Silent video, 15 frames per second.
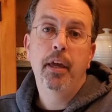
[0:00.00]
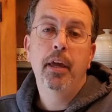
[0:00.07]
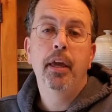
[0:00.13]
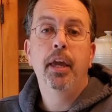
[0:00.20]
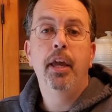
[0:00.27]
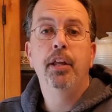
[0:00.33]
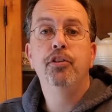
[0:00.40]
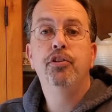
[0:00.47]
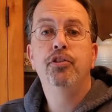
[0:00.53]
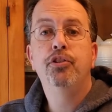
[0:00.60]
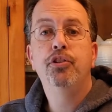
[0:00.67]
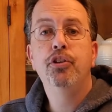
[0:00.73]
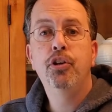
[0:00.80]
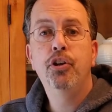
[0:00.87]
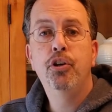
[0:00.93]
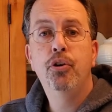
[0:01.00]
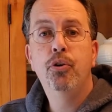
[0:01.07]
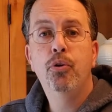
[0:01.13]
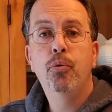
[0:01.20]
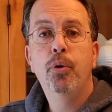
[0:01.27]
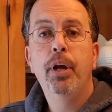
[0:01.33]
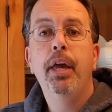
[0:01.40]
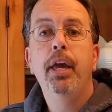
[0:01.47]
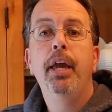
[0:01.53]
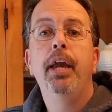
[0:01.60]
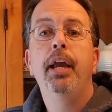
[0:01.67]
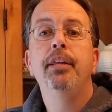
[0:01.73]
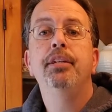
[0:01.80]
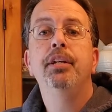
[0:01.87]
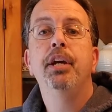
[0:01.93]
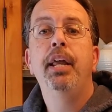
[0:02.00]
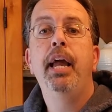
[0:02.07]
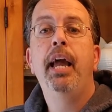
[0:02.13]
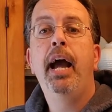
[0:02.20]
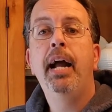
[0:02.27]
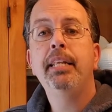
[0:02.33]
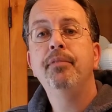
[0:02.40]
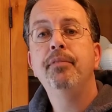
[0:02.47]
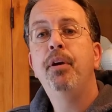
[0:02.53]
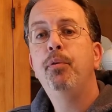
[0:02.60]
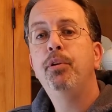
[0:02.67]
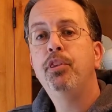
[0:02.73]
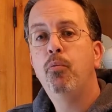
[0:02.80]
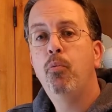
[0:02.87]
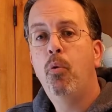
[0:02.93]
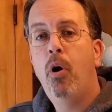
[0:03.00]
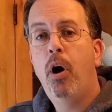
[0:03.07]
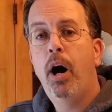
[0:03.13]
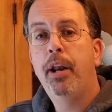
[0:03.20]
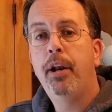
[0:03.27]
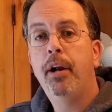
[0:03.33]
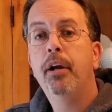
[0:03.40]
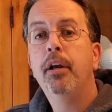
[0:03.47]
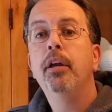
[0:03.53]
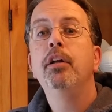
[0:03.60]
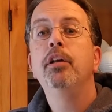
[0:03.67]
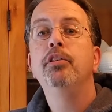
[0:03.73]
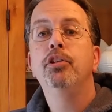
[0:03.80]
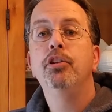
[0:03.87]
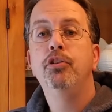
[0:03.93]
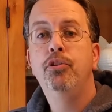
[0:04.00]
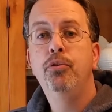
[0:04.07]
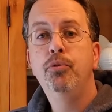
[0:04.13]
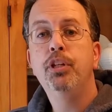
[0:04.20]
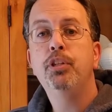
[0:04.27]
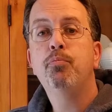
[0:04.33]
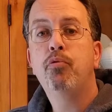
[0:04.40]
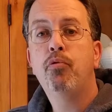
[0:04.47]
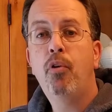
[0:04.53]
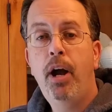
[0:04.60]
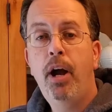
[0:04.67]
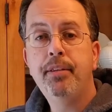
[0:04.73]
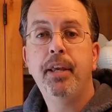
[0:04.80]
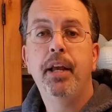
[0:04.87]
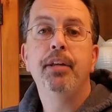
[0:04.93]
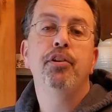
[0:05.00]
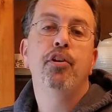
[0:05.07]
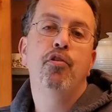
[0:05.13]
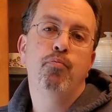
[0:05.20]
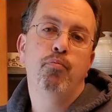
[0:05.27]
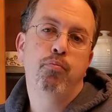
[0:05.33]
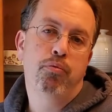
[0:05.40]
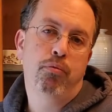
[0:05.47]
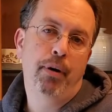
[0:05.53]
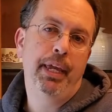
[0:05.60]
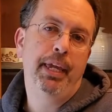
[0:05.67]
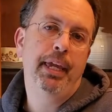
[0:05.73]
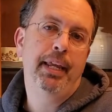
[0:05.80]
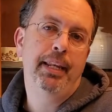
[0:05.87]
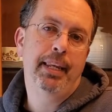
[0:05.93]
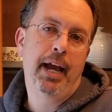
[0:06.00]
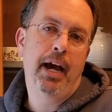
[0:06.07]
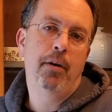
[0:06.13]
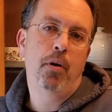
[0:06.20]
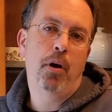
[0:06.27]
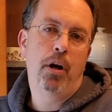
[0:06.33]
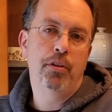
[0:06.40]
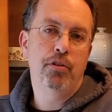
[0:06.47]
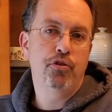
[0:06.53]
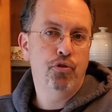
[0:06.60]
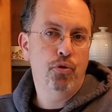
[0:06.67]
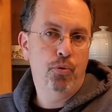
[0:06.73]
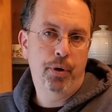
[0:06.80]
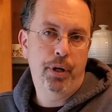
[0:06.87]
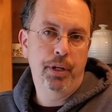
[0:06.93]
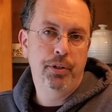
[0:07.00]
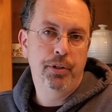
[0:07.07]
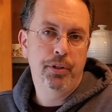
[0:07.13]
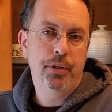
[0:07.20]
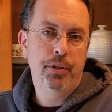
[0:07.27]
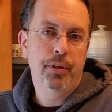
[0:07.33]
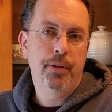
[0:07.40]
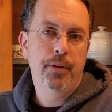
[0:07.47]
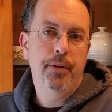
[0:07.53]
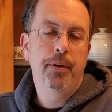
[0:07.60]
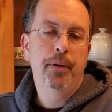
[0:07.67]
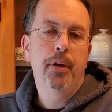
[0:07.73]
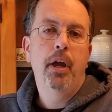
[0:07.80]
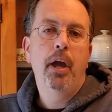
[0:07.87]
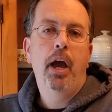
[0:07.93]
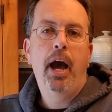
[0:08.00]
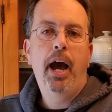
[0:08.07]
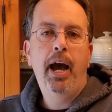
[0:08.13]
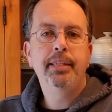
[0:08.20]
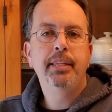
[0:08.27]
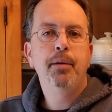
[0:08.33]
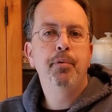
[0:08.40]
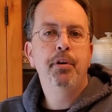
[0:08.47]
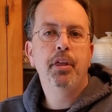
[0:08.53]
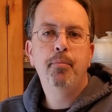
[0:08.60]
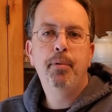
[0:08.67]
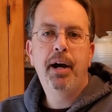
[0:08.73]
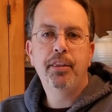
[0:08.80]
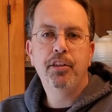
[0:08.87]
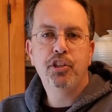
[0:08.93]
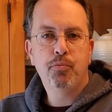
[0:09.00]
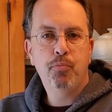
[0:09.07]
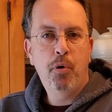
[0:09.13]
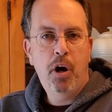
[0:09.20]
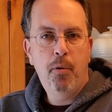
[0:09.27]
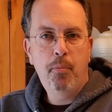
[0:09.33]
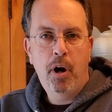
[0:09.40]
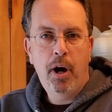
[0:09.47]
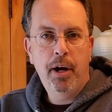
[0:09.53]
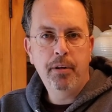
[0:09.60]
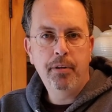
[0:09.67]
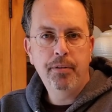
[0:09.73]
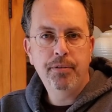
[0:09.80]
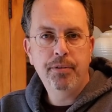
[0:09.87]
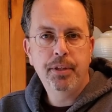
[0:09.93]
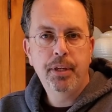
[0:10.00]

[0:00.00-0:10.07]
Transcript: And 2, it's going to activate with the water to do this process of breaking down all the sewage. I typically buy the small bottles,